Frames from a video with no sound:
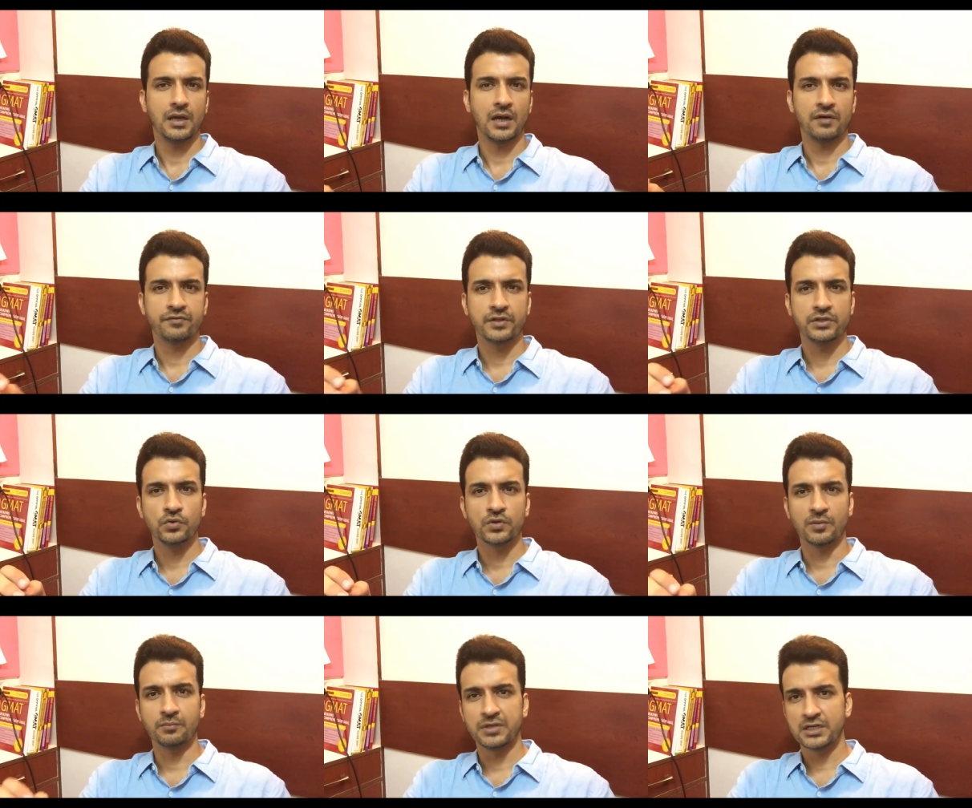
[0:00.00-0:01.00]
After you
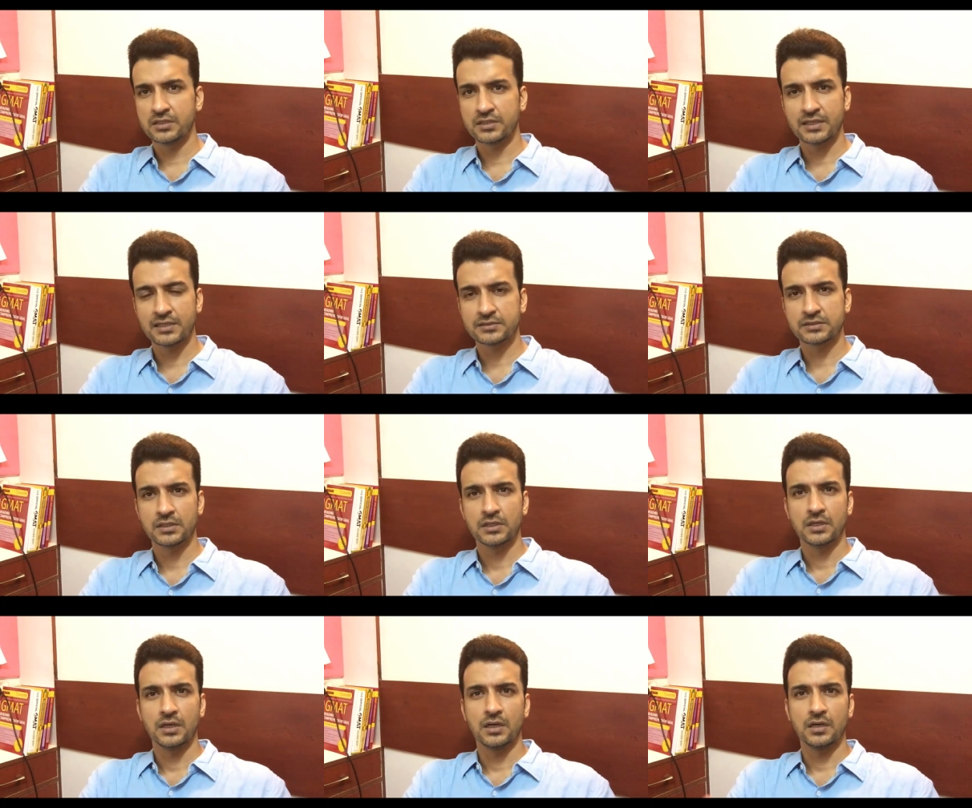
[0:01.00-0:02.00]
complete the test,
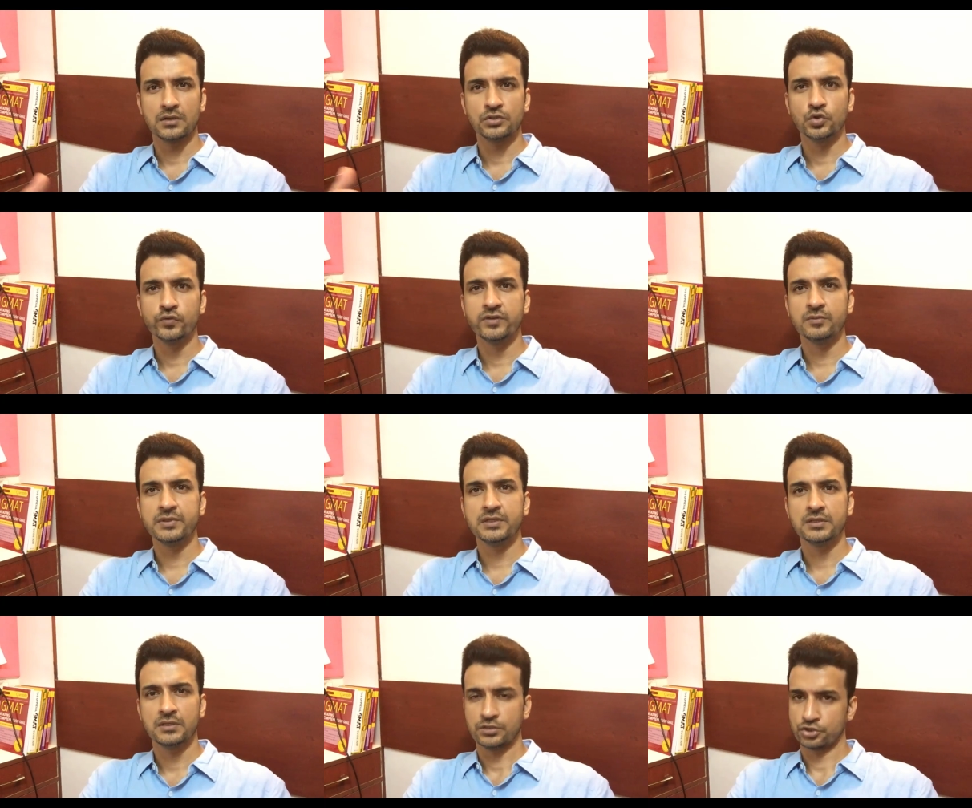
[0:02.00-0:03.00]
you will
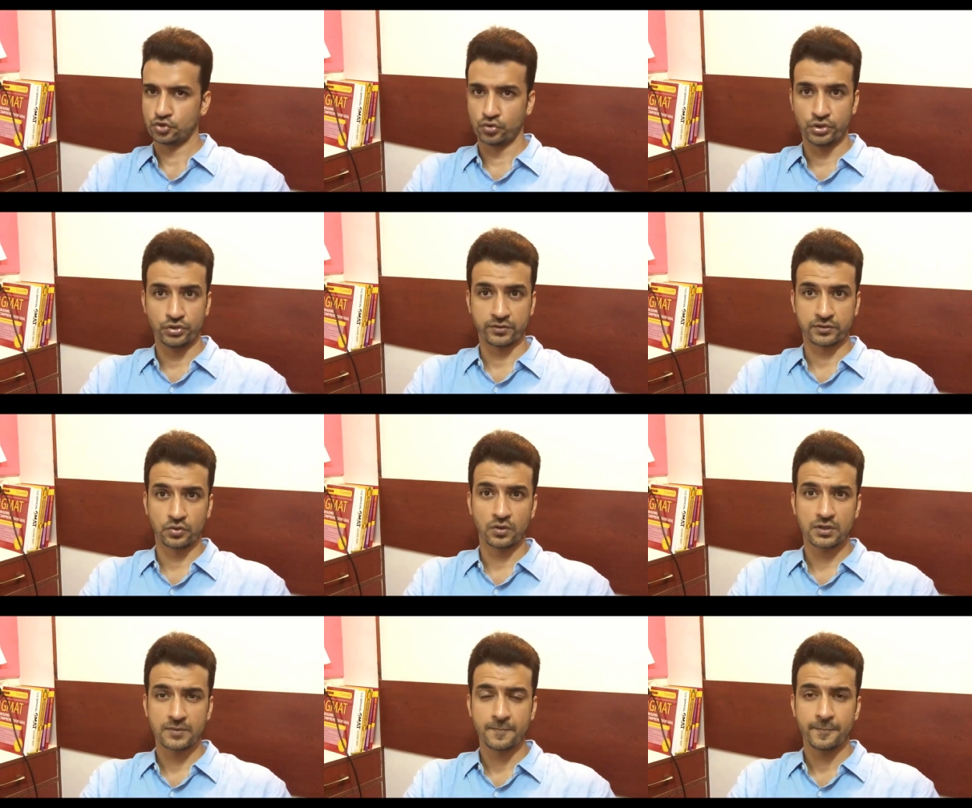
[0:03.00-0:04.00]
be shown your
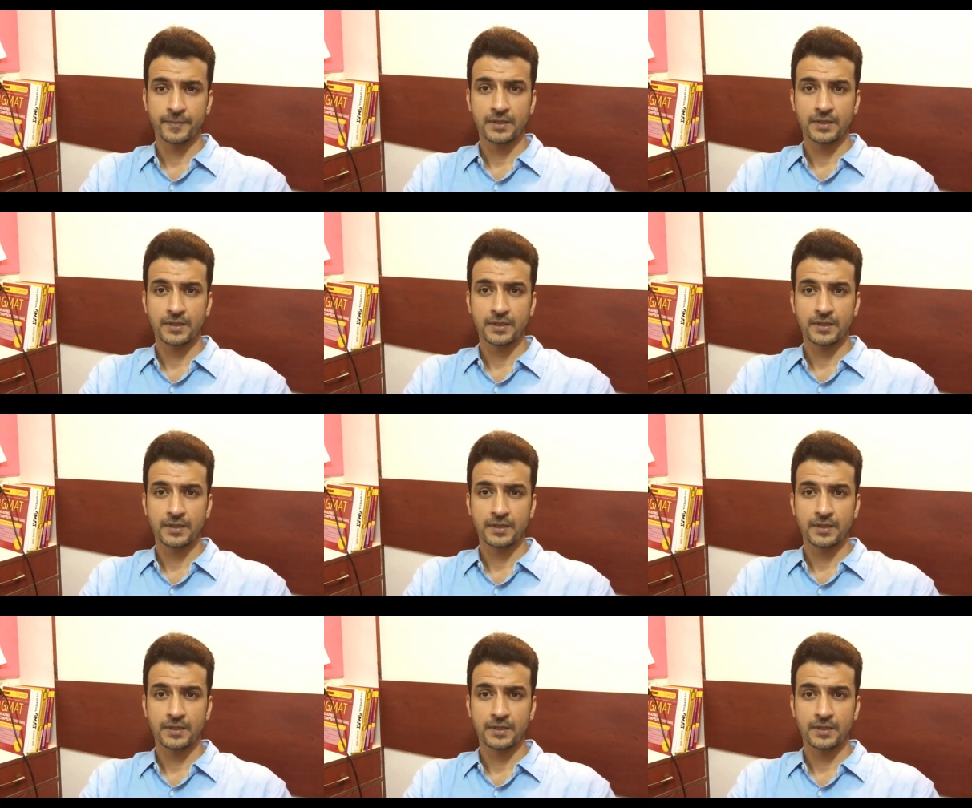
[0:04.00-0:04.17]
score,